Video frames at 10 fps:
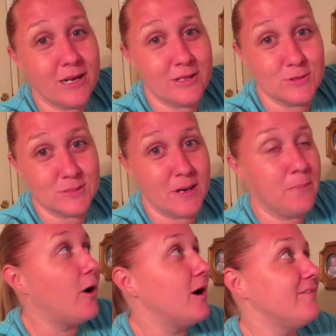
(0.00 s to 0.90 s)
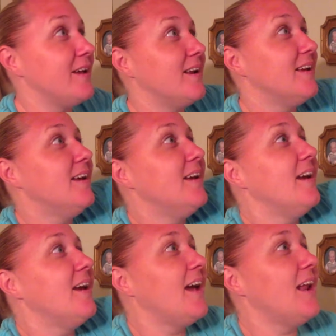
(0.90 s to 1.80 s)
one of you has been a part of it.
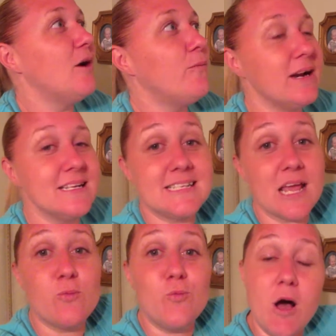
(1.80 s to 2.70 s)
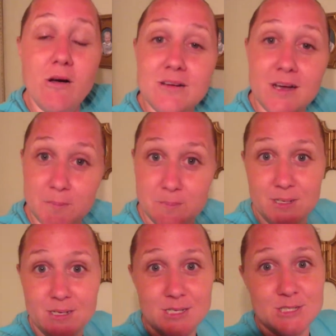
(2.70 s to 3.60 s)
And I want to say welcome
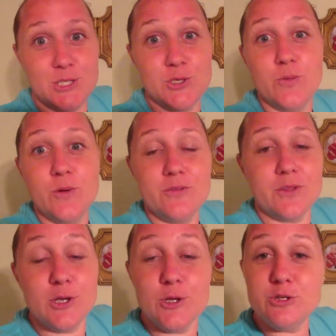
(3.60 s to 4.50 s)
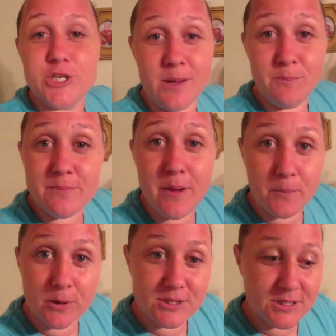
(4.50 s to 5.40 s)
to the new Jamly
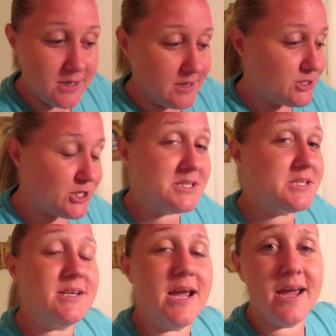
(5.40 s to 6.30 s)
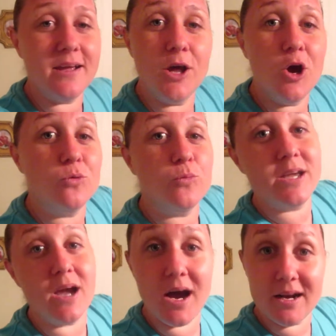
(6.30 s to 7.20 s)
members. Just today alone,
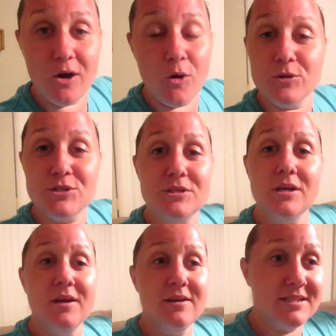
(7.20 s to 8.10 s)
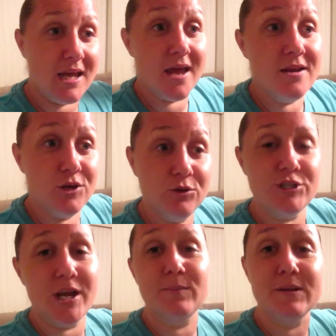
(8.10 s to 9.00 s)
we got almost 10 new
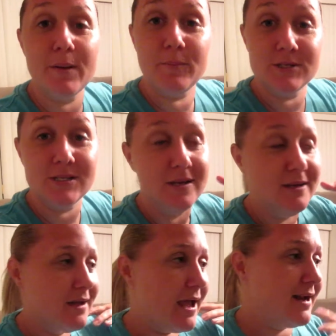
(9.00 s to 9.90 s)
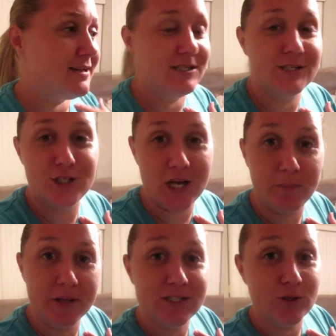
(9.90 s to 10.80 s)
Jamly members added to the
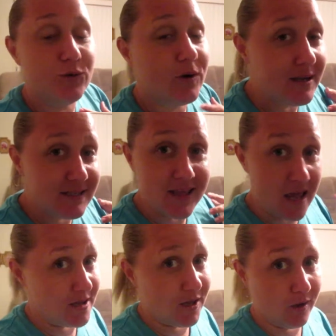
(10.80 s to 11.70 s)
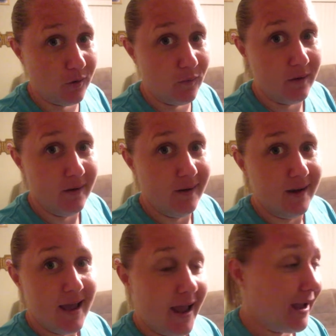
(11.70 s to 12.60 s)
Jamly. So you guys, thank you.
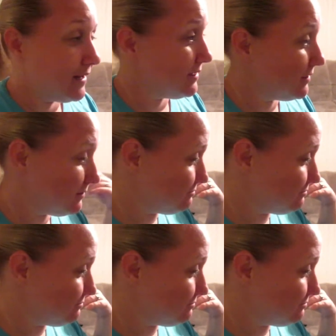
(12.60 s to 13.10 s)
And